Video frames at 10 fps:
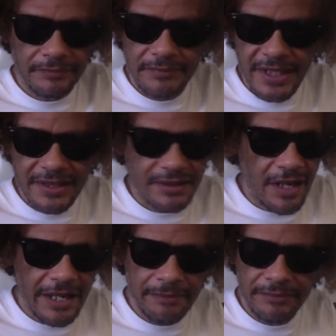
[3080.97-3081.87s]
next
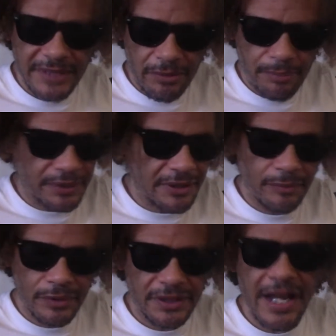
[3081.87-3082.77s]
time they were putting up
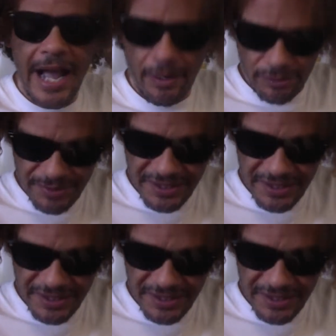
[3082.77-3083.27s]
wood, I would be